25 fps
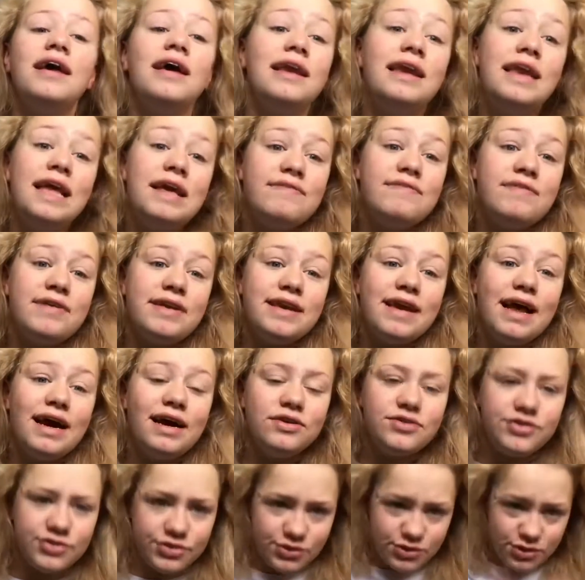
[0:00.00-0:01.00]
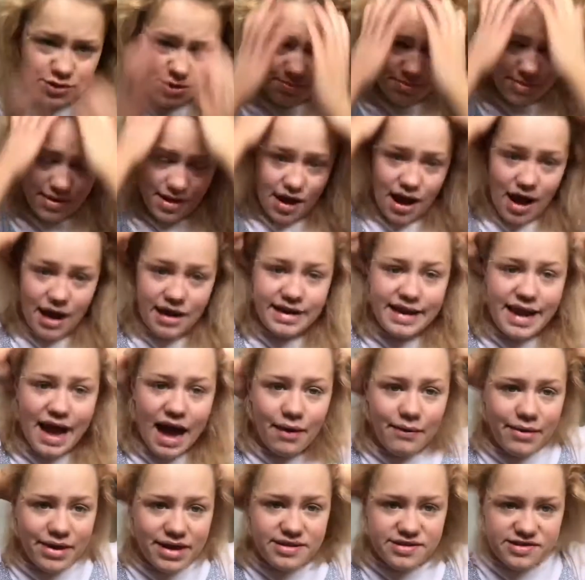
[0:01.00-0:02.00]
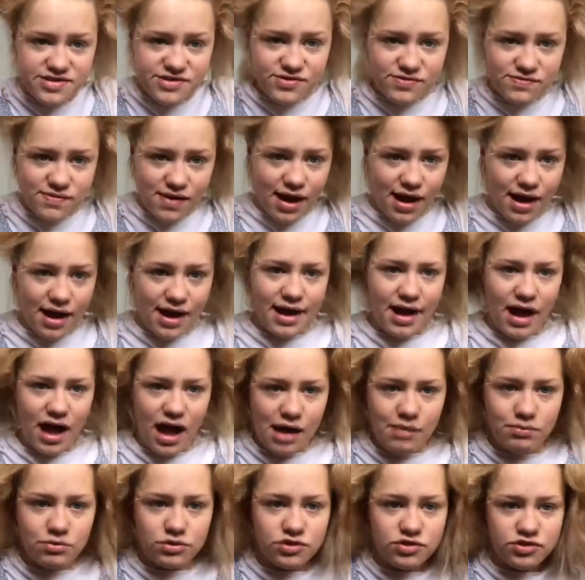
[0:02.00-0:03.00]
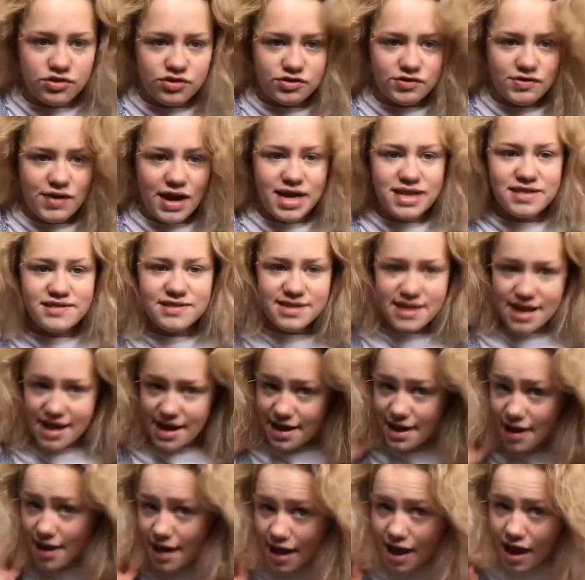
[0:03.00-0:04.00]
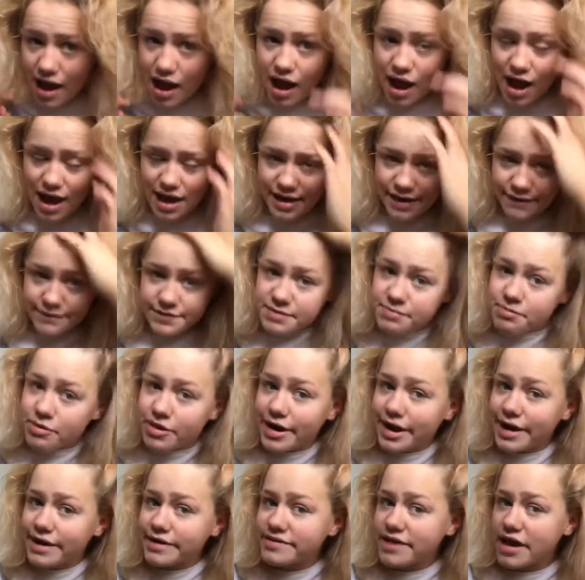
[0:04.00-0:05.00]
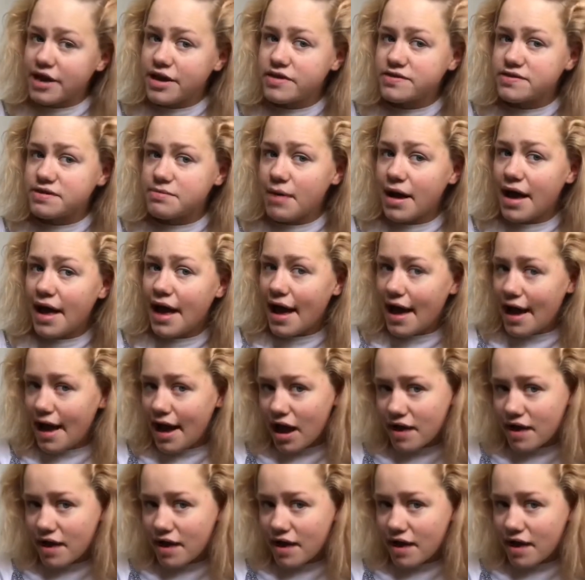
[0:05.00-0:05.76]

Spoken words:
leave it natural, but now it's dry I will straighten it. I love the products I use in my hair.